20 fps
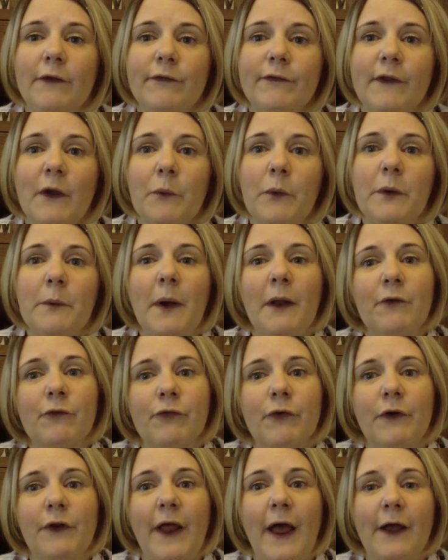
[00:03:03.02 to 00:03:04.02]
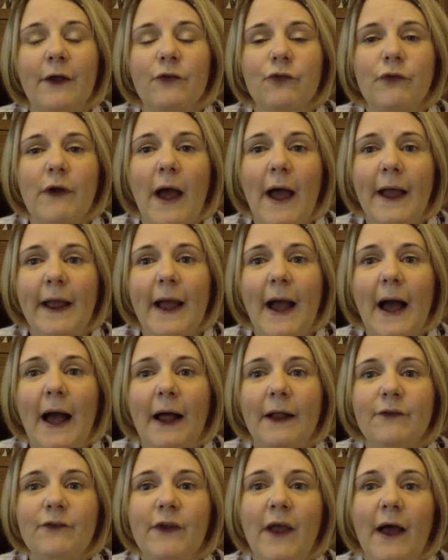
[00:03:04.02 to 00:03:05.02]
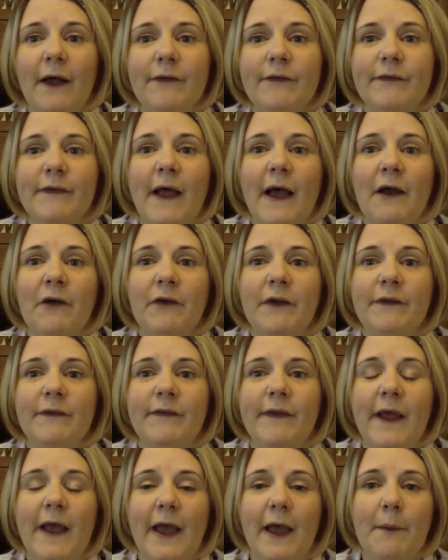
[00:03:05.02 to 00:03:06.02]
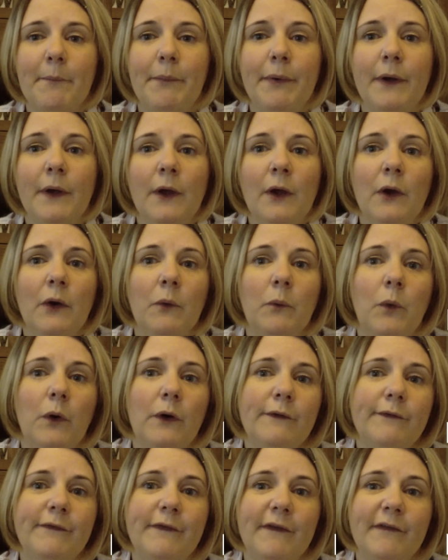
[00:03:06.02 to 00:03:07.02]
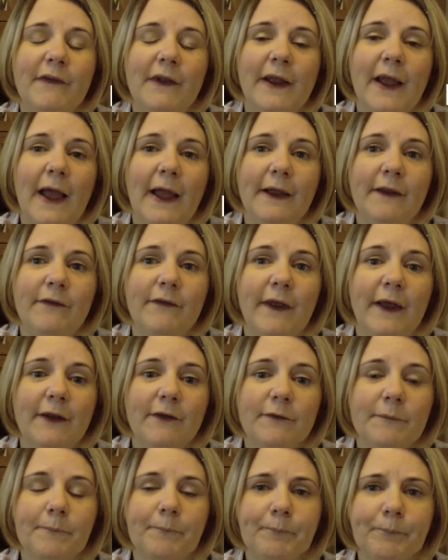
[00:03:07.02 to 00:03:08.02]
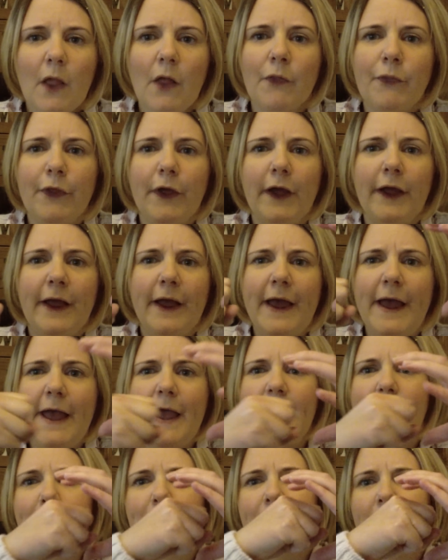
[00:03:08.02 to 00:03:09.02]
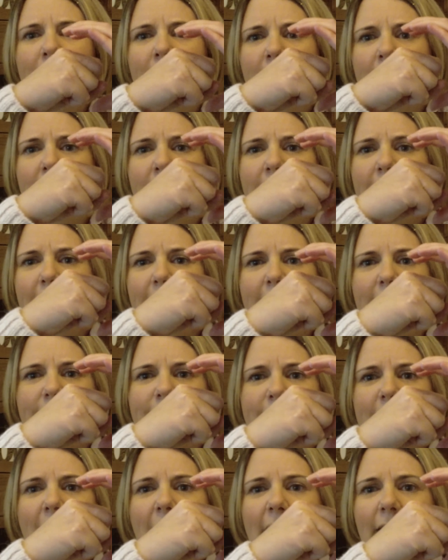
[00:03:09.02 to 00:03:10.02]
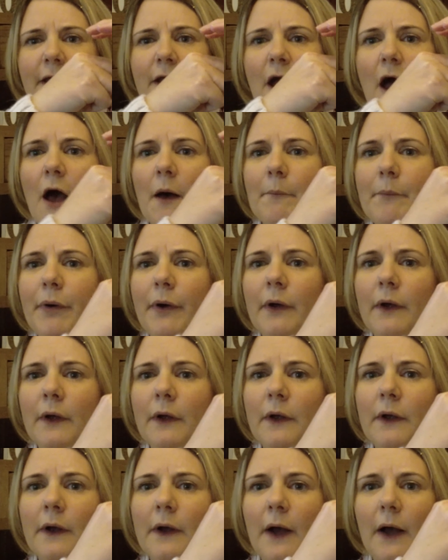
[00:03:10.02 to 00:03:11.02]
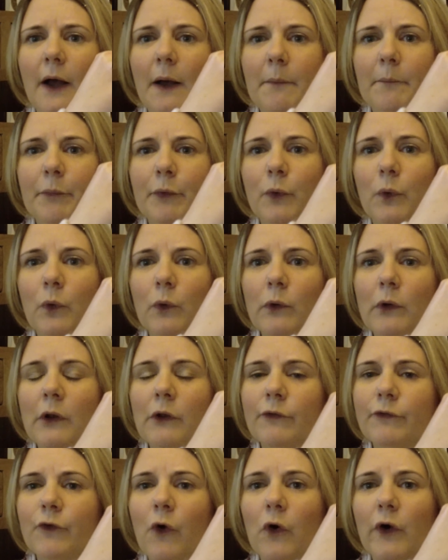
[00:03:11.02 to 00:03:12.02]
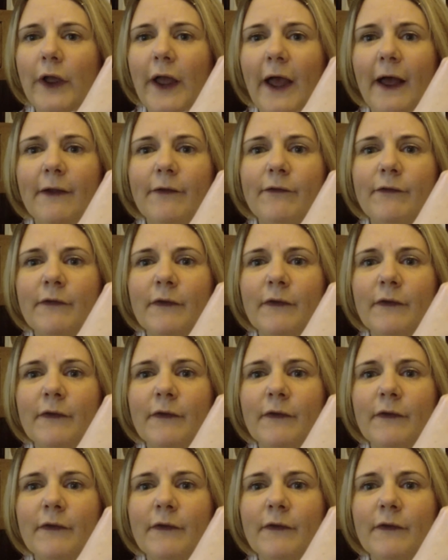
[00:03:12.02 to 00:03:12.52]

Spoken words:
So we went for an x-ray and yes, Erin's hip was dislocated. The hip is a cup and ball socket.